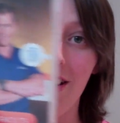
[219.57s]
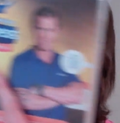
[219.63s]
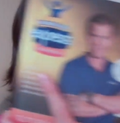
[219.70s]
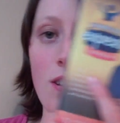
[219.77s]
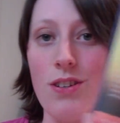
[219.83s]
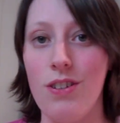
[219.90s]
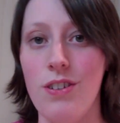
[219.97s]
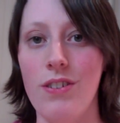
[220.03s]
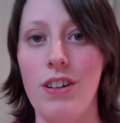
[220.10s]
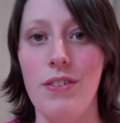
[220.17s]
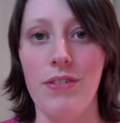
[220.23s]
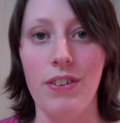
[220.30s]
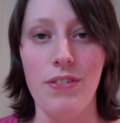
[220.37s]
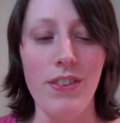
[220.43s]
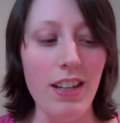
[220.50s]
that you do
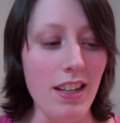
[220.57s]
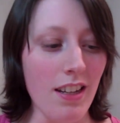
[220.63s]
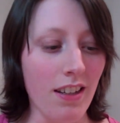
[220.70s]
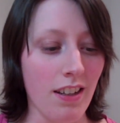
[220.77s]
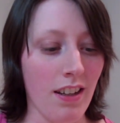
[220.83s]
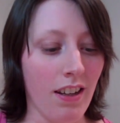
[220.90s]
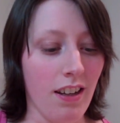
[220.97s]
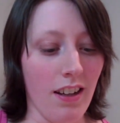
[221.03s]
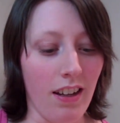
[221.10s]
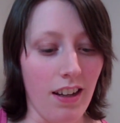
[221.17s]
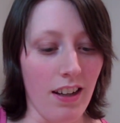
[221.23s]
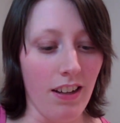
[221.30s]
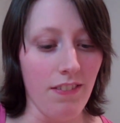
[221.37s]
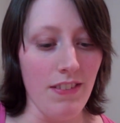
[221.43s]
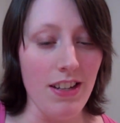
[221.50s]
every week,
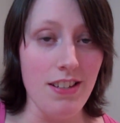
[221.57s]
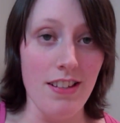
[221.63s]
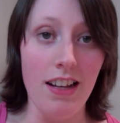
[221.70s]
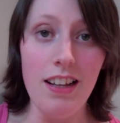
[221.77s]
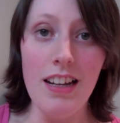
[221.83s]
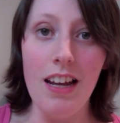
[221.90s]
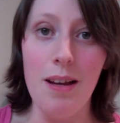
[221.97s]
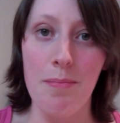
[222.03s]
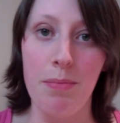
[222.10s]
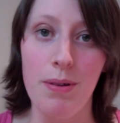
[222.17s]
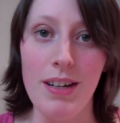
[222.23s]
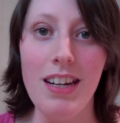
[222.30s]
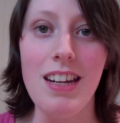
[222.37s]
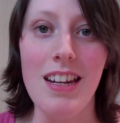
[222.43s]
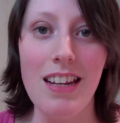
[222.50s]
they start out
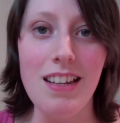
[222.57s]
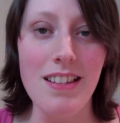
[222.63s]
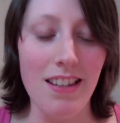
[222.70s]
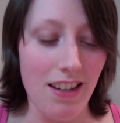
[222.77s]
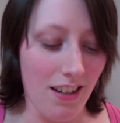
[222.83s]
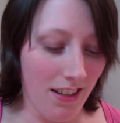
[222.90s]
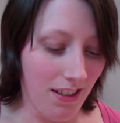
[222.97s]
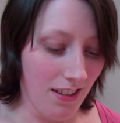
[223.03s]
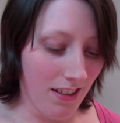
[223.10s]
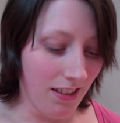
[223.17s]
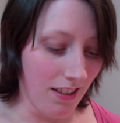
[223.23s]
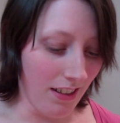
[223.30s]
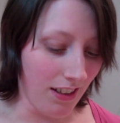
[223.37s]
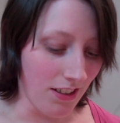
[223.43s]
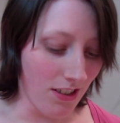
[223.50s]
pretty easy.
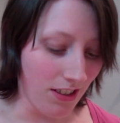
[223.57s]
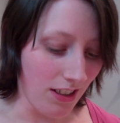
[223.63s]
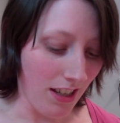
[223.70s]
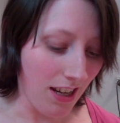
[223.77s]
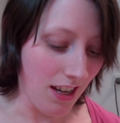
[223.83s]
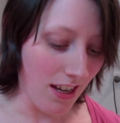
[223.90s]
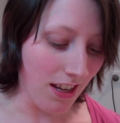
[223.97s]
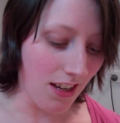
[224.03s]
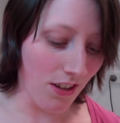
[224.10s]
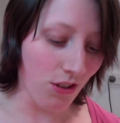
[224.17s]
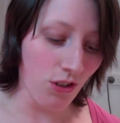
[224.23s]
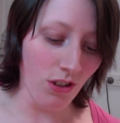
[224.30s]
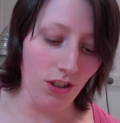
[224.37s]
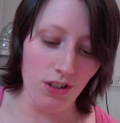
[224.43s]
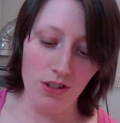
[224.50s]
Actually, he
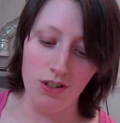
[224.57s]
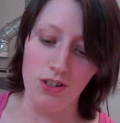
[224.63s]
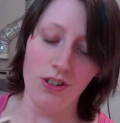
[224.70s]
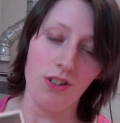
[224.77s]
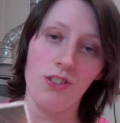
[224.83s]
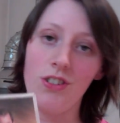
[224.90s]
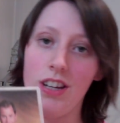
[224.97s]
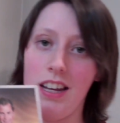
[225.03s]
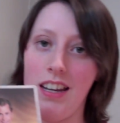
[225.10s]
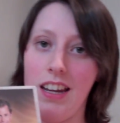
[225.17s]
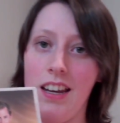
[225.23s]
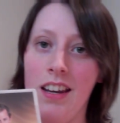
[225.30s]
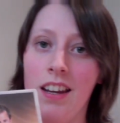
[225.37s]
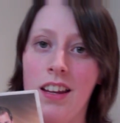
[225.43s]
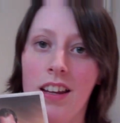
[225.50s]
shows you,
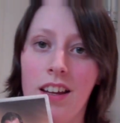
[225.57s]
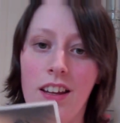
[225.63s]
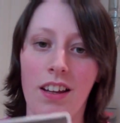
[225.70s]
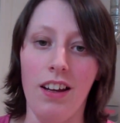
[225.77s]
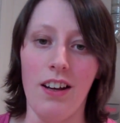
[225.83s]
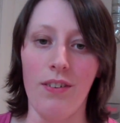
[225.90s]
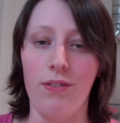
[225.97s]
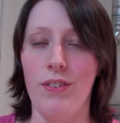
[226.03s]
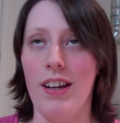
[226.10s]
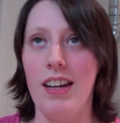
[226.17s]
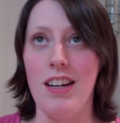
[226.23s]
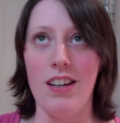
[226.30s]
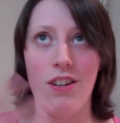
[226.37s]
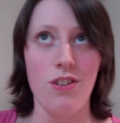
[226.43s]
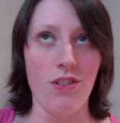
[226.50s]
Shannon, a
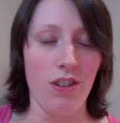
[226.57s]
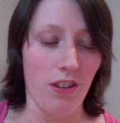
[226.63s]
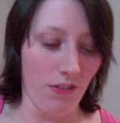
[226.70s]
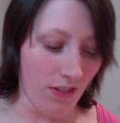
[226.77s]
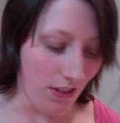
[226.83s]
range of